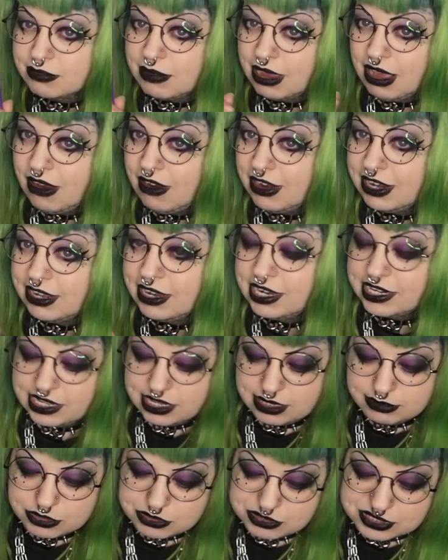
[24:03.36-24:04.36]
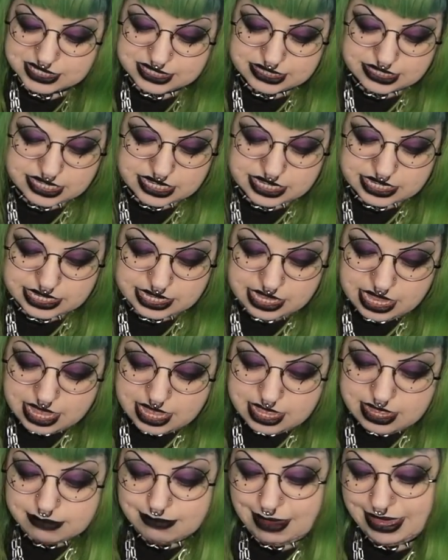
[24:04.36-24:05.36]
my eyeliner. I'm using the
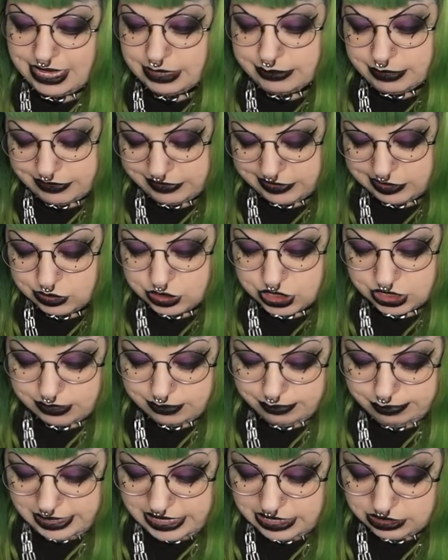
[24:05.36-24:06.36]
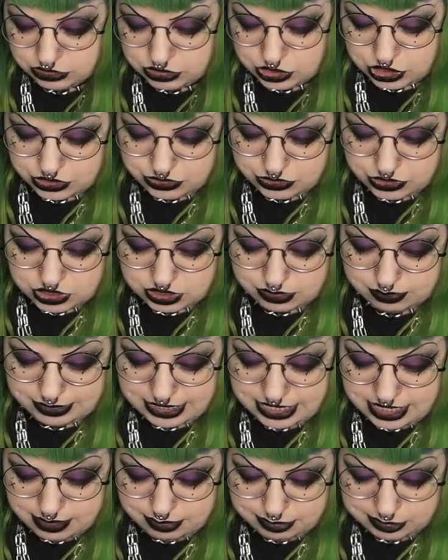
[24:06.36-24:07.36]
Makeup Revolution Beetlejuice
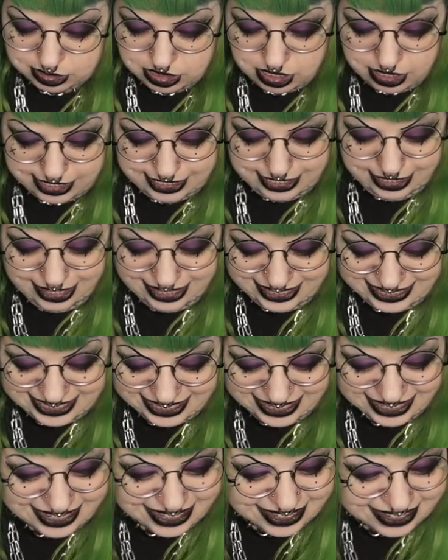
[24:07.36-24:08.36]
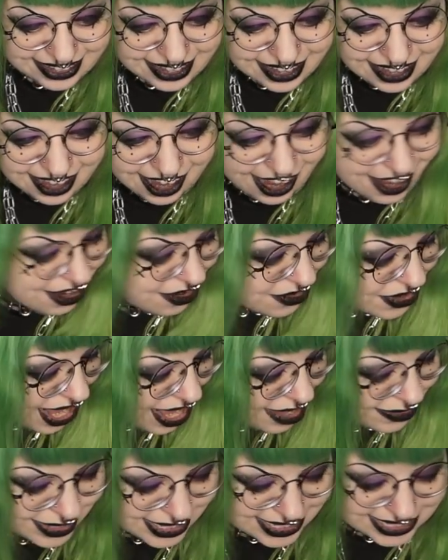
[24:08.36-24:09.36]
purple eyeliner. I don't
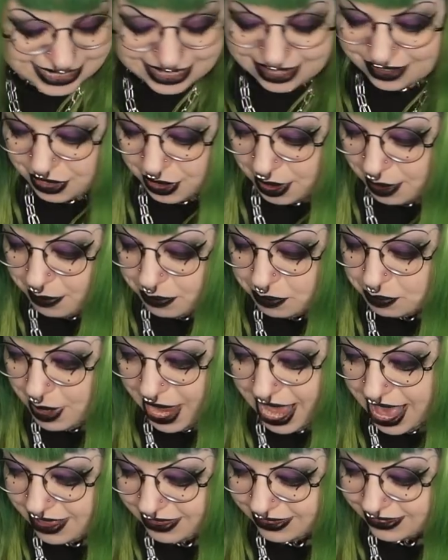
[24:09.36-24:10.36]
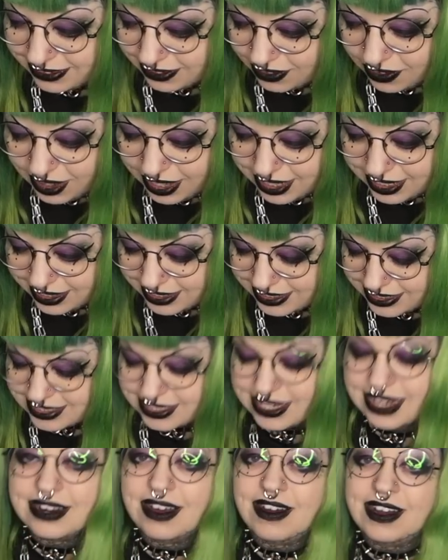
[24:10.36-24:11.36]
have any other pens or eyeliners,
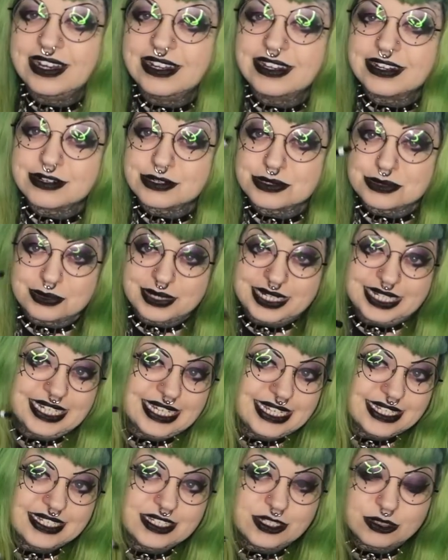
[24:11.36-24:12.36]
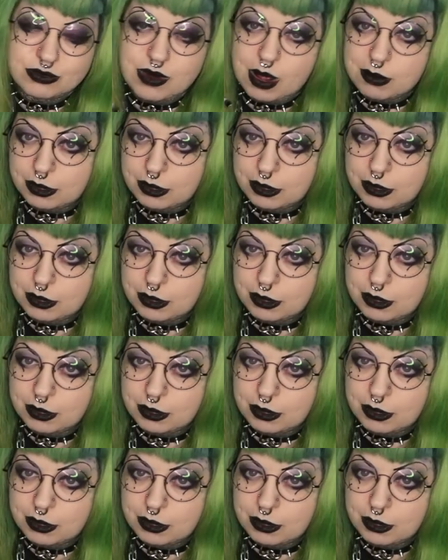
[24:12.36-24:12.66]
and eyeliner is really easy to rub